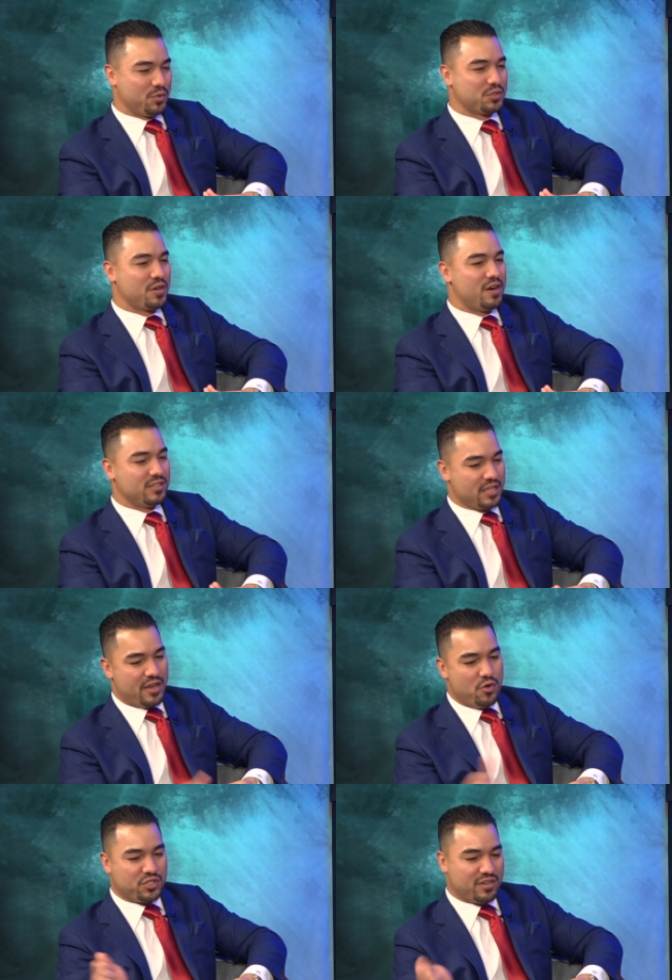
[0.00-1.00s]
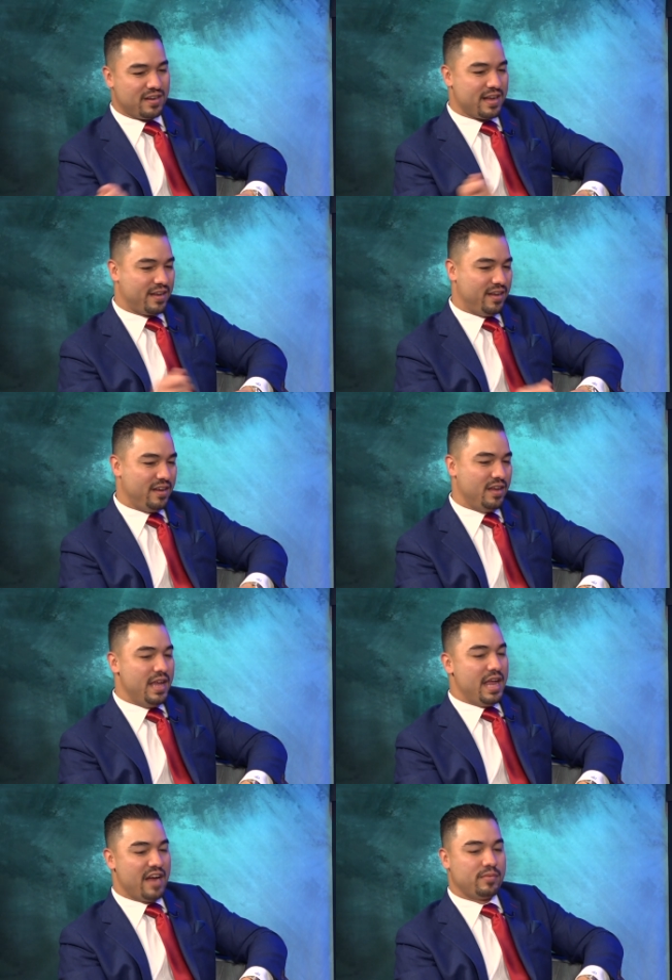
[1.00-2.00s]
of those cars, and you turn on that key,
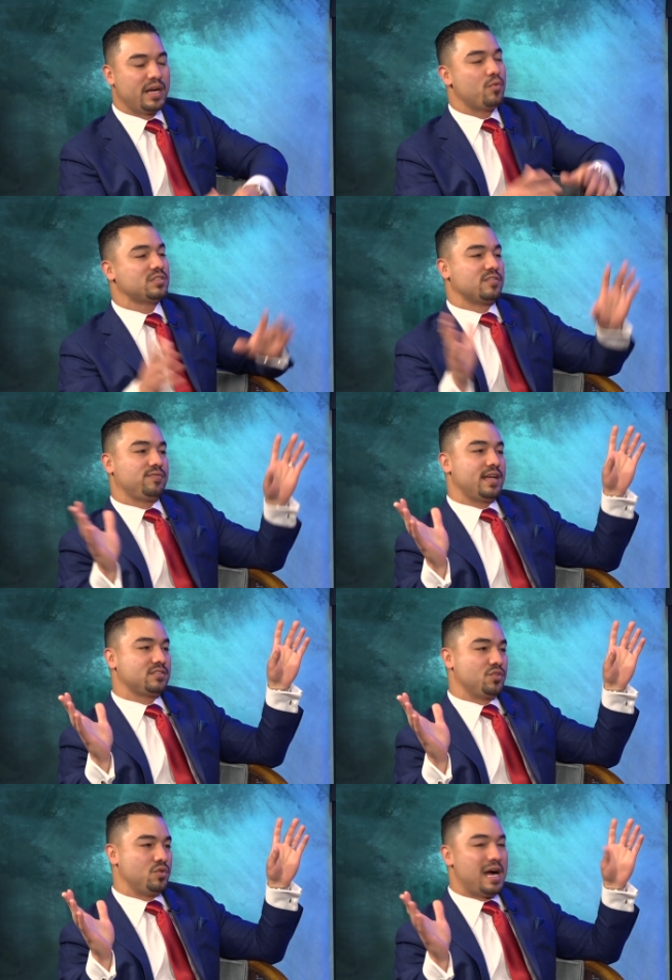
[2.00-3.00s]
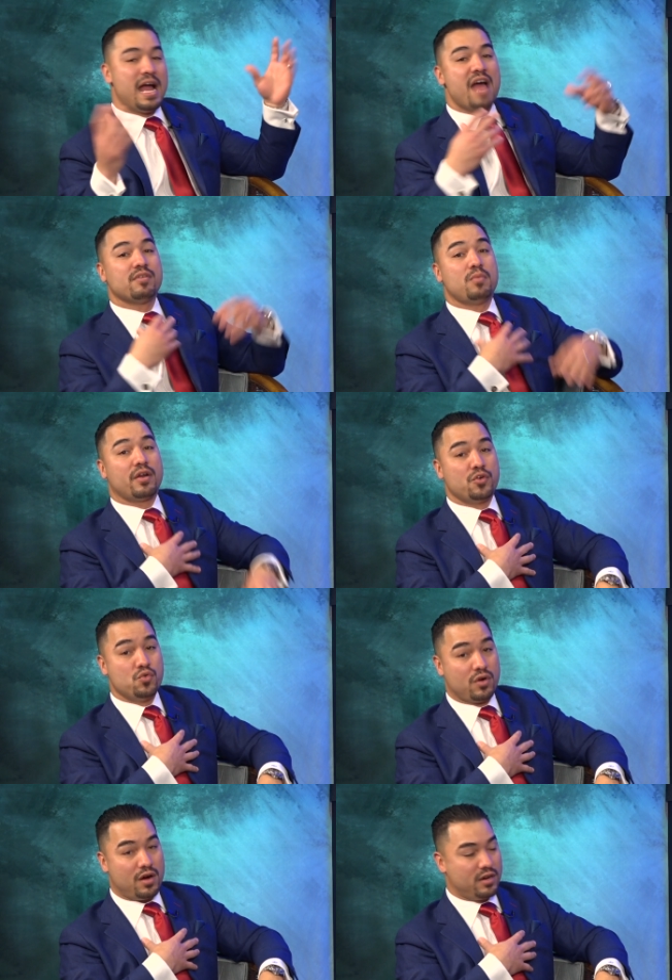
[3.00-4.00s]
everybody wants to flex. I haven't bought a
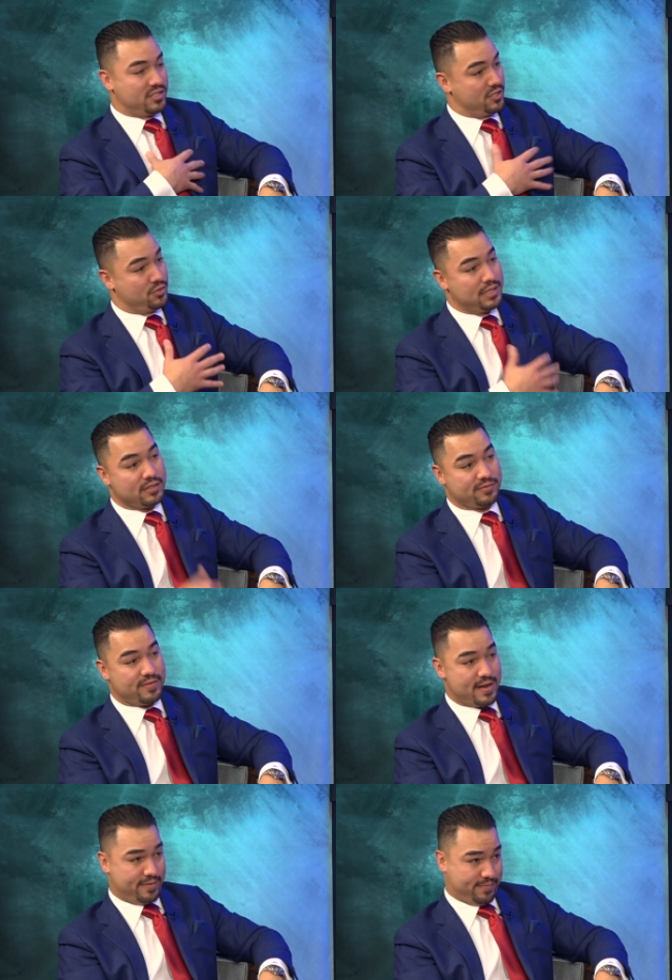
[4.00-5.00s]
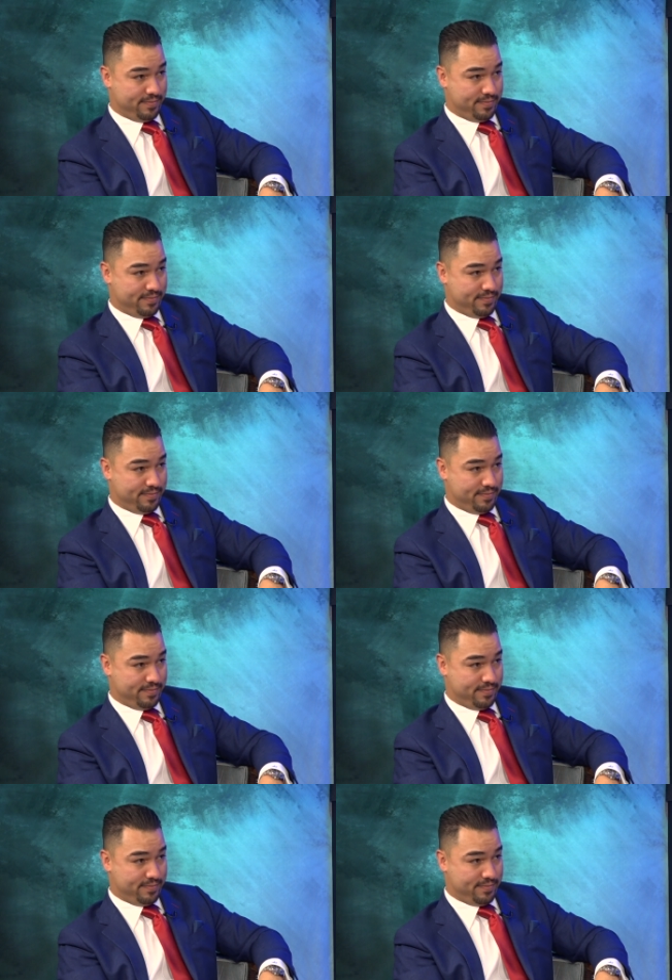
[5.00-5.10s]
new car since 2005.